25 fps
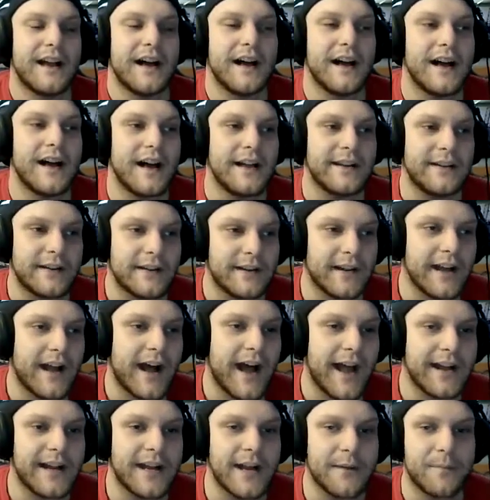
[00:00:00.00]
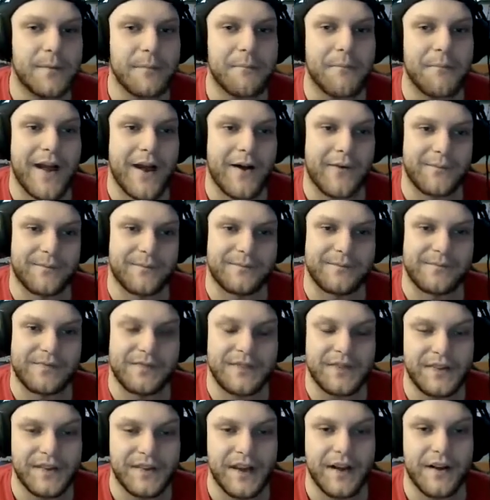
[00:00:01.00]
You're gonna hike up a mountain.
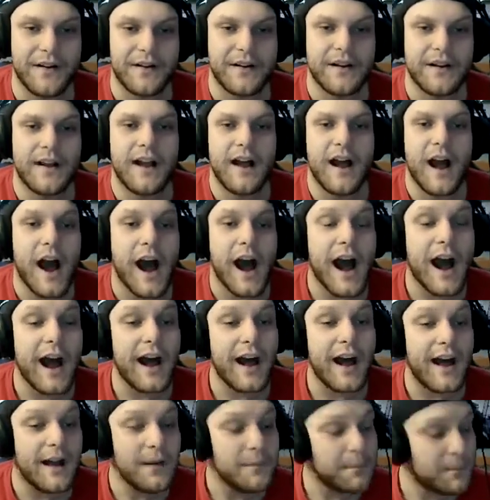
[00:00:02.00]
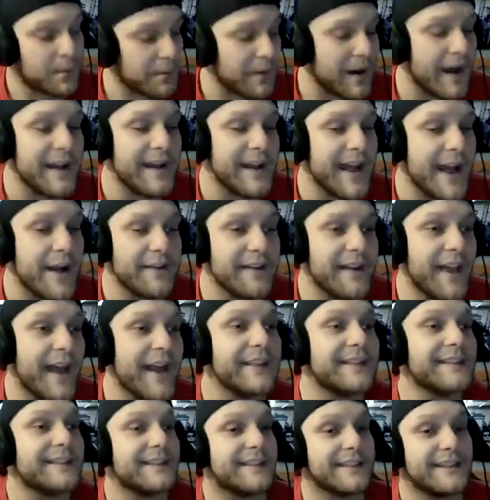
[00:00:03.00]
So, but right now,
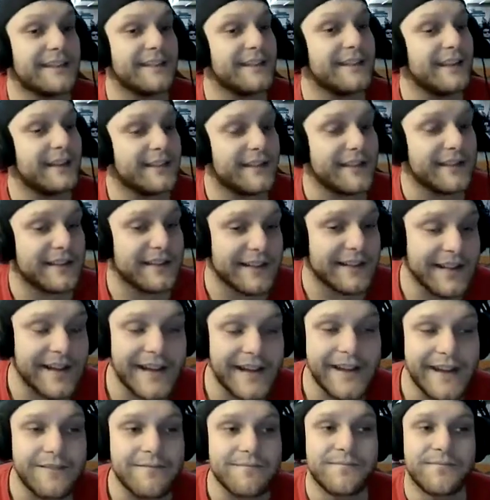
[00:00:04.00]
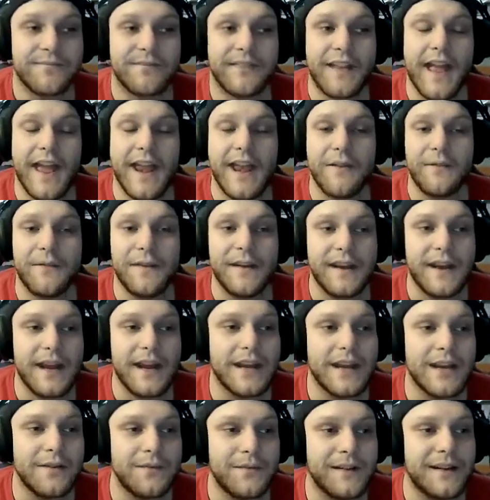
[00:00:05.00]
Yes is in the lead. And if
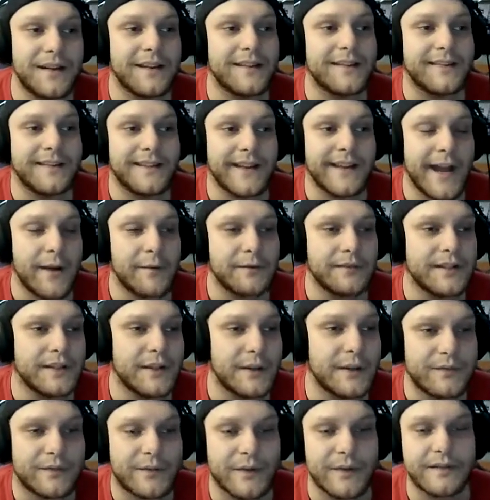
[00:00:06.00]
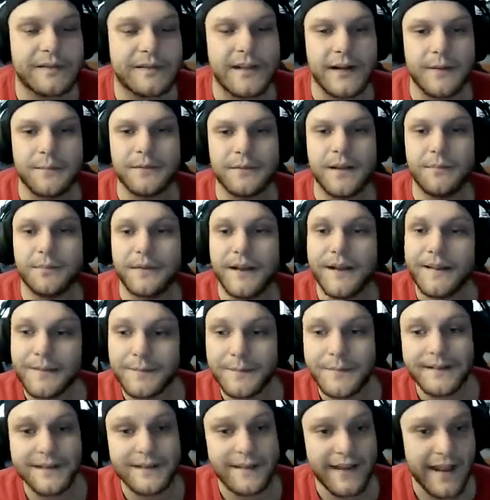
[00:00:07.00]
he can stay within those first couple of
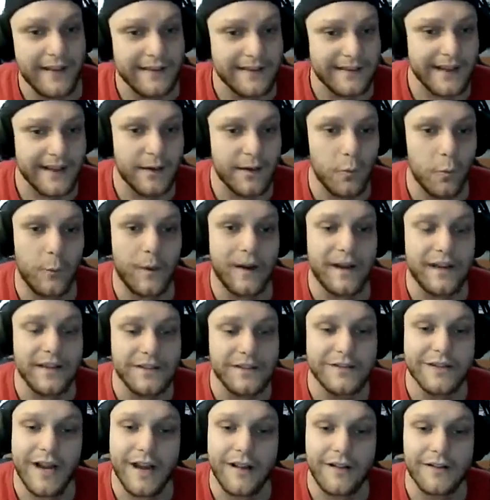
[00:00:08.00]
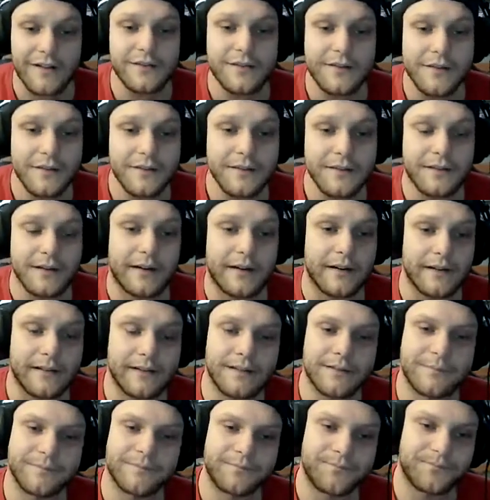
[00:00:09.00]
placements, Yes can win Challenge All-Stars.